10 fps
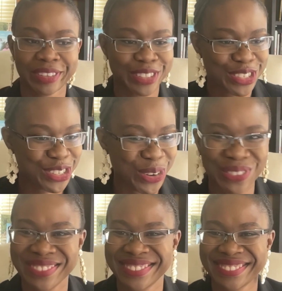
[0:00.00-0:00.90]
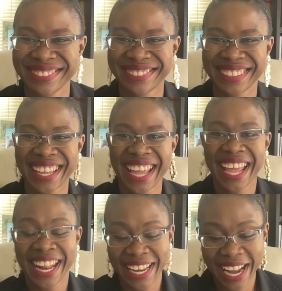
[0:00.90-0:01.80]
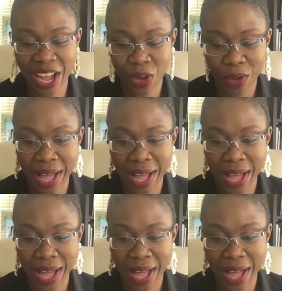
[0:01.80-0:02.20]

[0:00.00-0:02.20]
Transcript: So now,